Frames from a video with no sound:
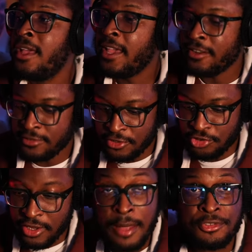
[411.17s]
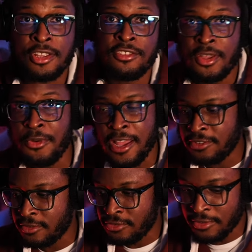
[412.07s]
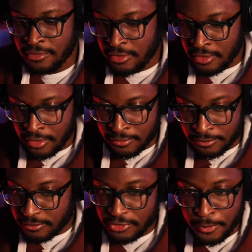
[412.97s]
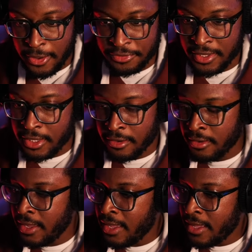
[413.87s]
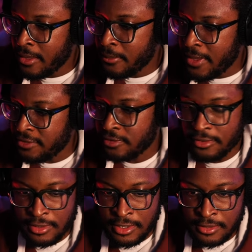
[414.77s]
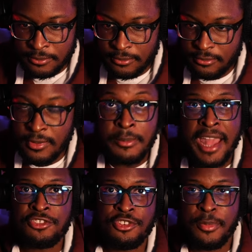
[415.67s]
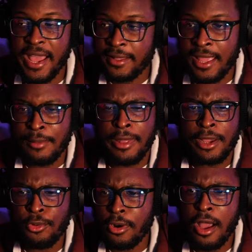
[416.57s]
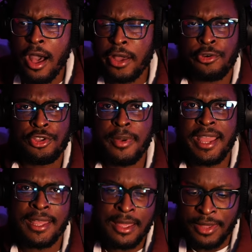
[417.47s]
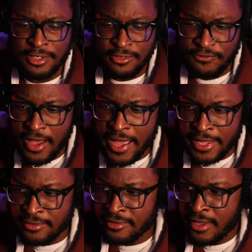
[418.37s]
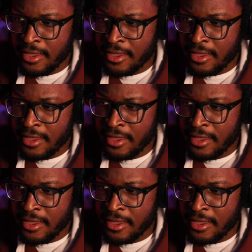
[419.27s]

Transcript: And essentially, I'm just gonna summarize it, just a small thing here. Basically, imagine you buy a game like Warhawk or you buy a game like Defiance.